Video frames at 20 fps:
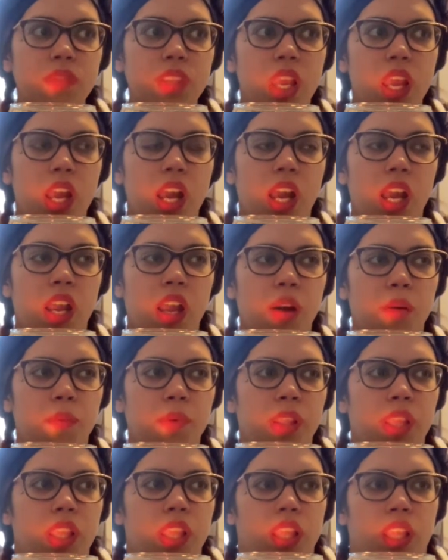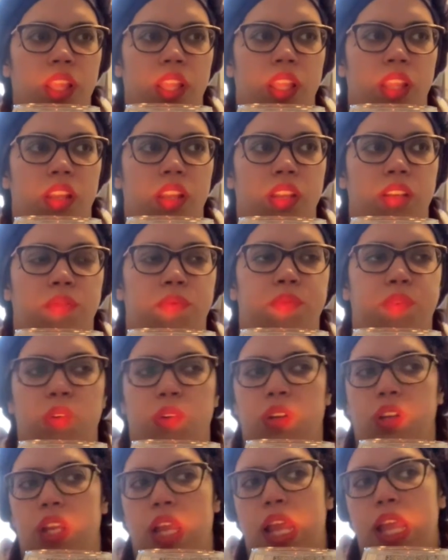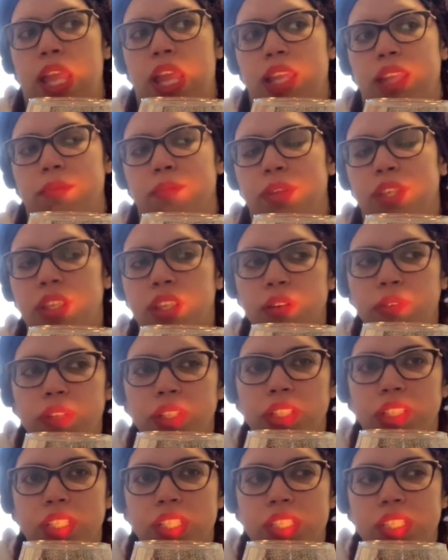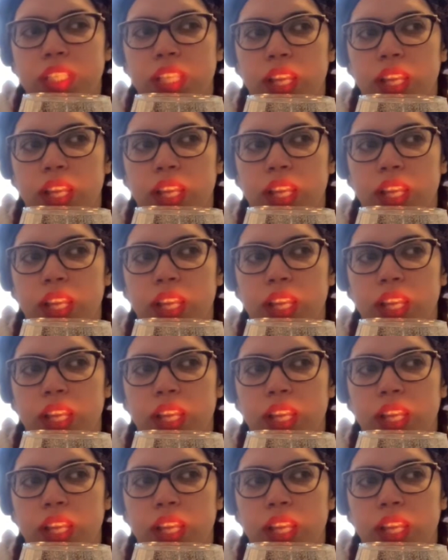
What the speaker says: I am hearing this.